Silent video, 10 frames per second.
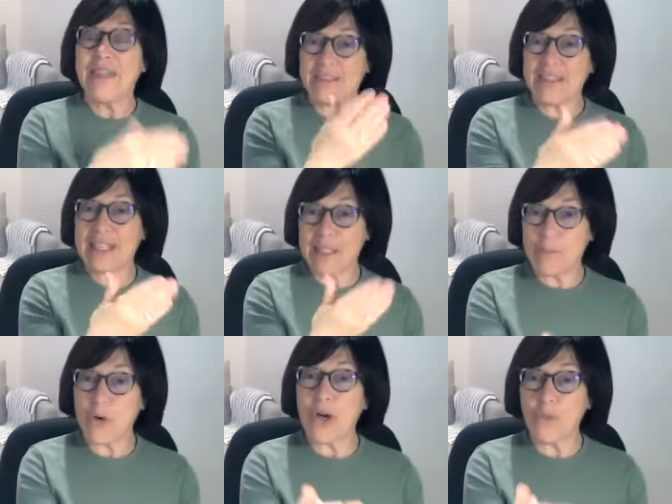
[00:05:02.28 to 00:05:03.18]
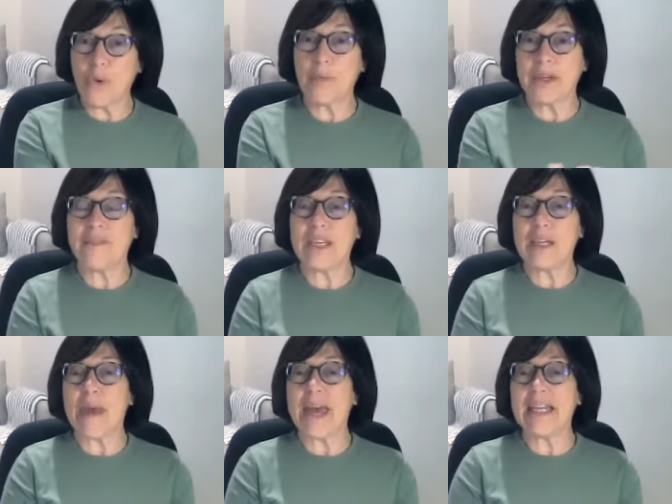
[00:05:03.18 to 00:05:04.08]
that this book, A Woman of
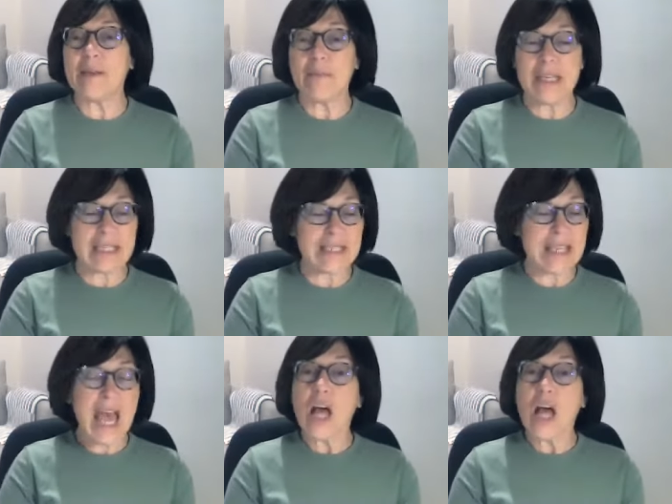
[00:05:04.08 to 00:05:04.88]
Independent, means